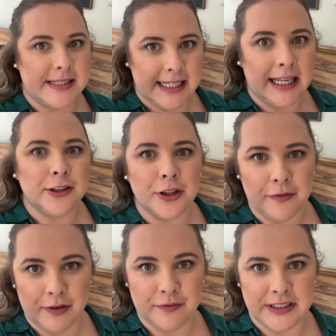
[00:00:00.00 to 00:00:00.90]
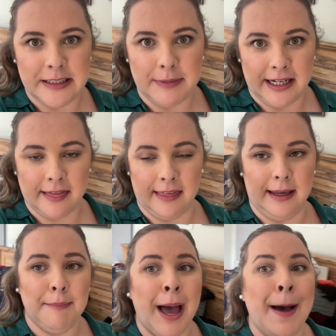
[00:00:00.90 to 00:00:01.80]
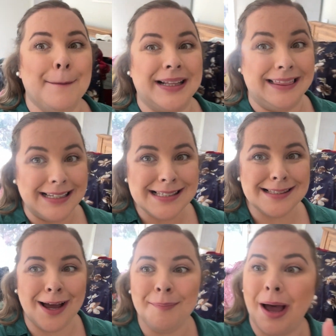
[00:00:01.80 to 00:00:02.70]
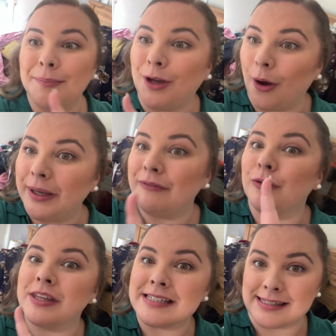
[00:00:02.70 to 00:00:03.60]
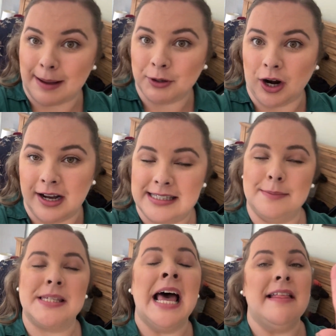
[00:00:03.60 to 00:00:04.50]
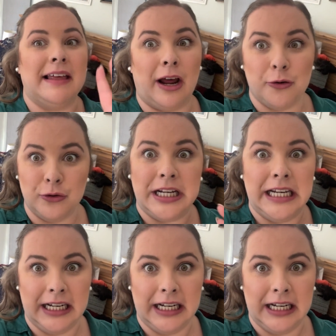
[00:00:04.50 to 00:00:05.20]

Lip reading: sticking to the 15-minute theme, but this time I'm going for the summer items that I really